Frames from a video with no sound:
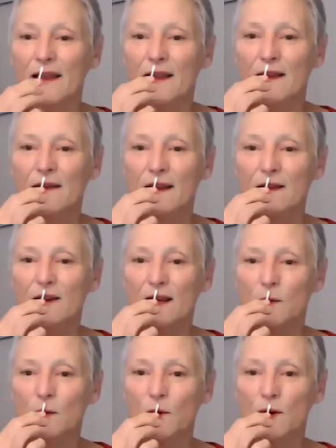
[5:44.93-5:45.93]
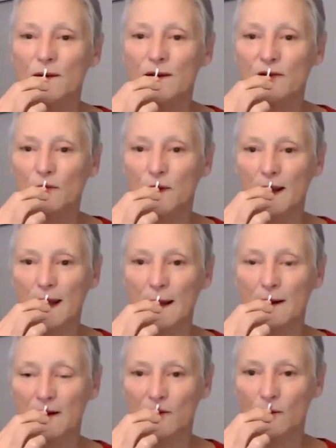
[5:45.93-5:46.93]
Then you can work this one
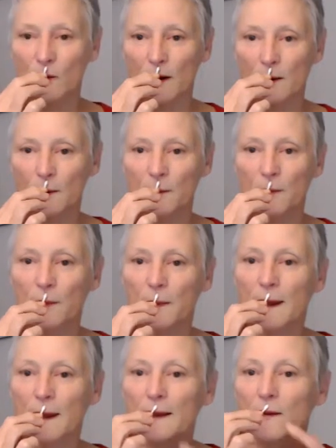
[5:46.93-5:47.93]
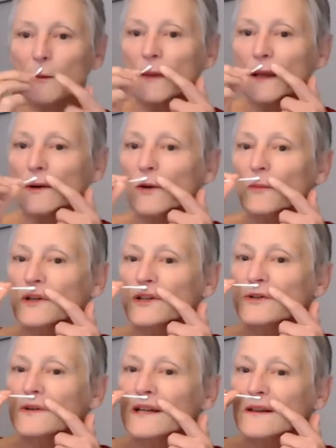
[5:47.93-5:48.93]
here as well, in the middle
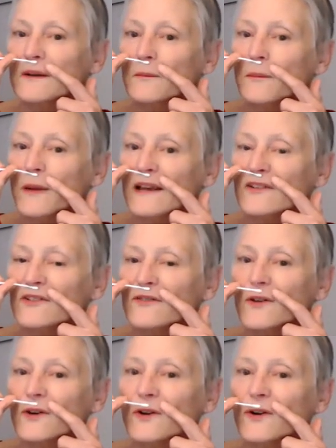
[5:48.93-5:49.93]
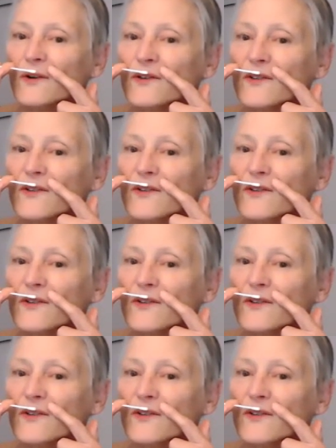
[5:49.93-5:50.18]
between the base of the nose